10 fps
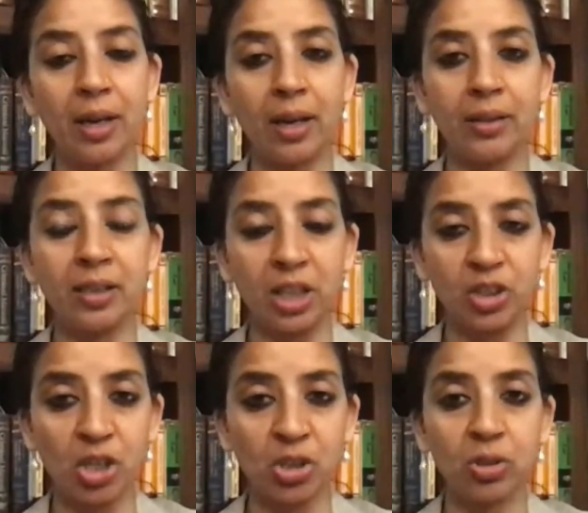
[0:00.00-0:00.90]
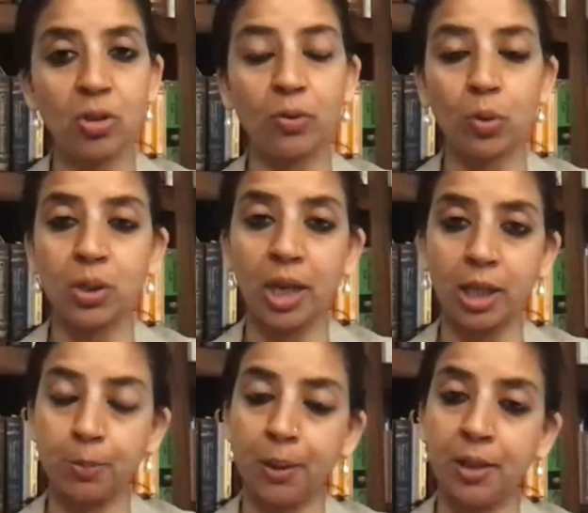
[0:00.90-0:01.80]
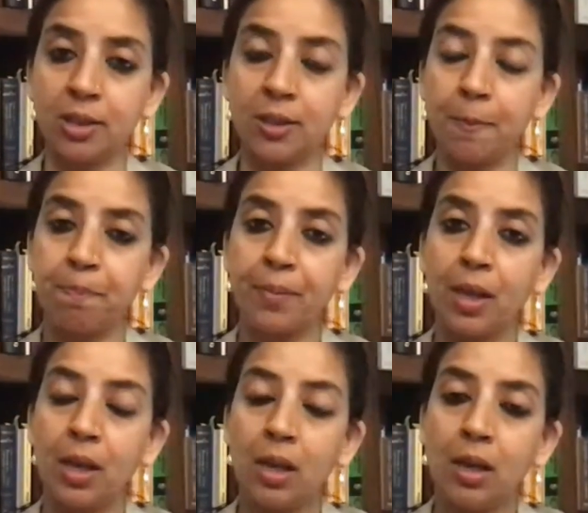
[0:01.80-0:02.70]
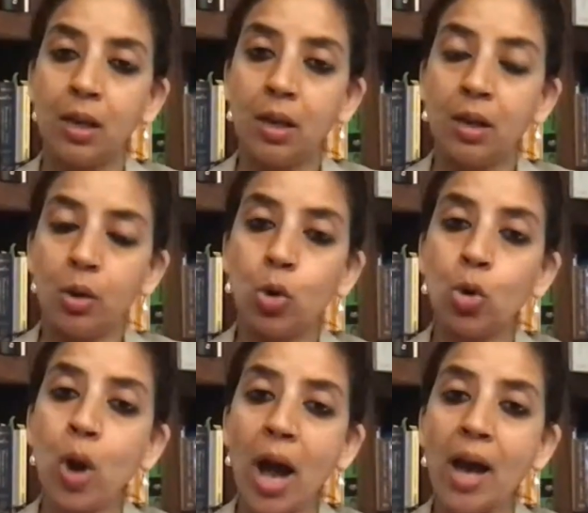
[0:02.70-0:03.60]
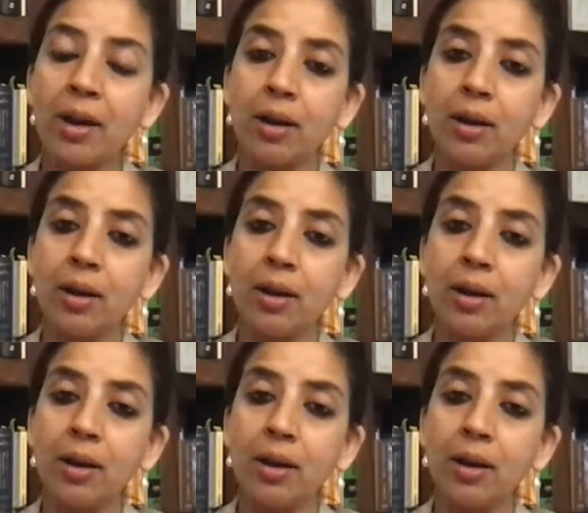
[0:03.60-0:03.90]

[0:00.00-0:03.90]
and suggestions of those experts who are